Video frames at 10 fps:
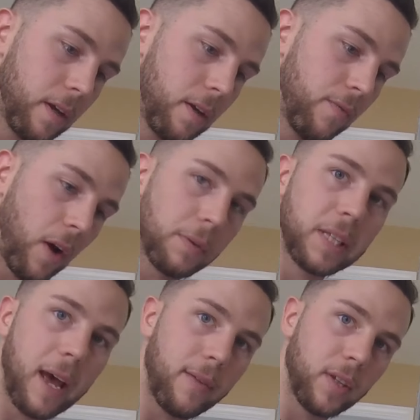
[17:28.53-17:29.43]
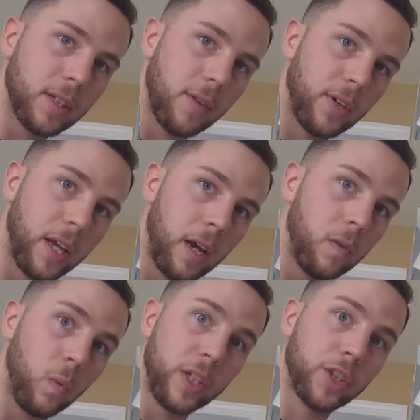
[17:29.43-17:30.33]
if I was to have this every day,
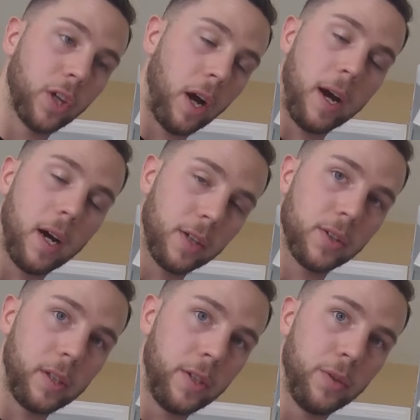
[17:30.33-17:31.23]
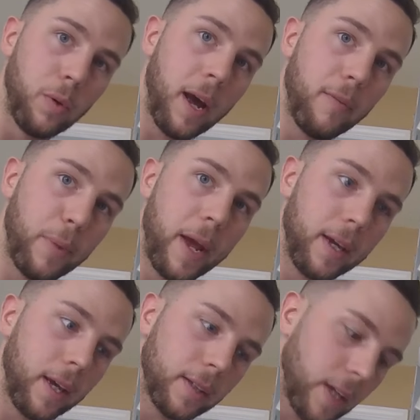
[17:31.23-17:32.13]
which I honestly do have
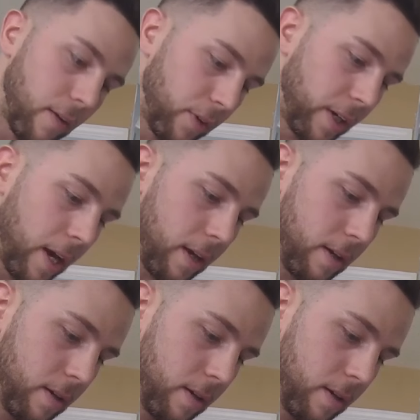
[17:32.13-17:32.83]
pancakes every day,